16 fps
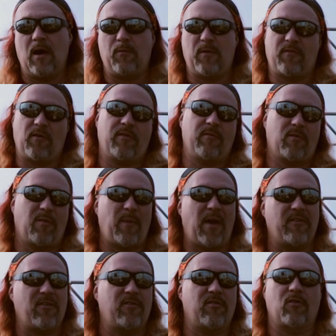We've got some
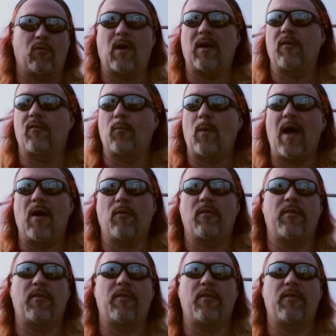tomatoes in the ground as well.